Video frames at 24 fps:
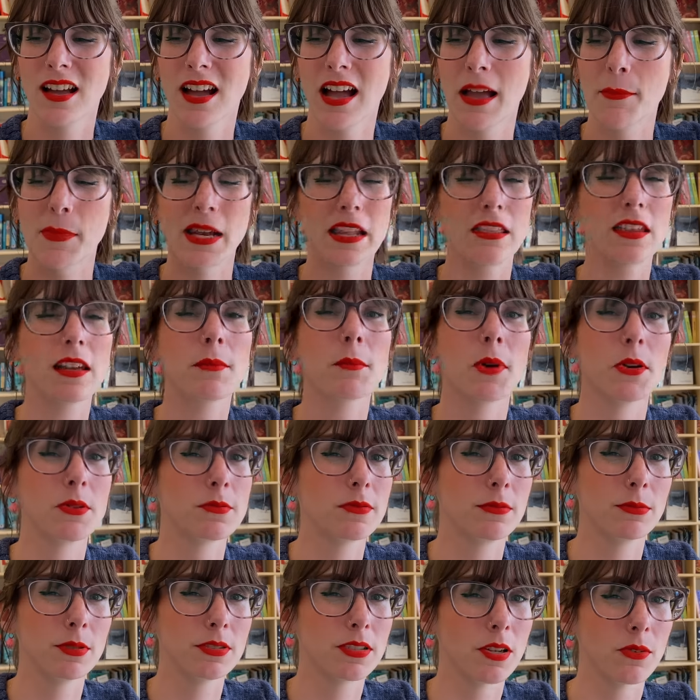I mean I think most
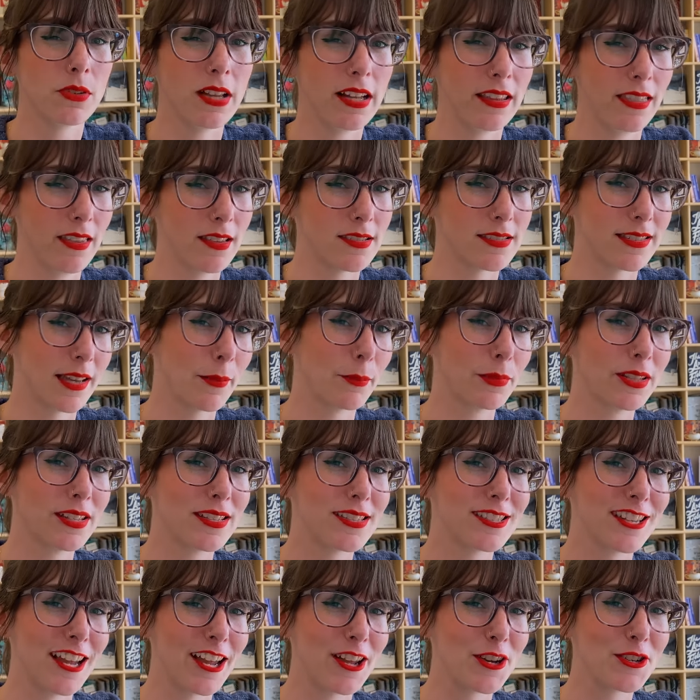people don't like the assembly
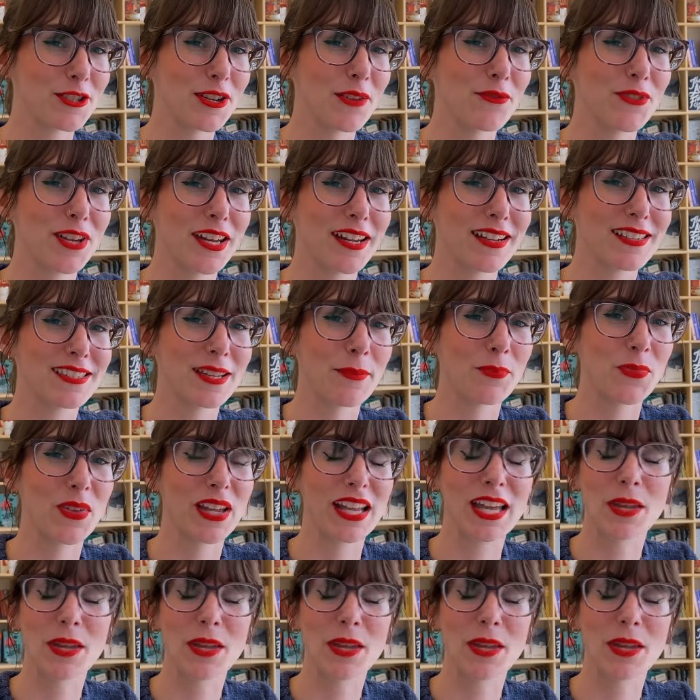stage of knitting something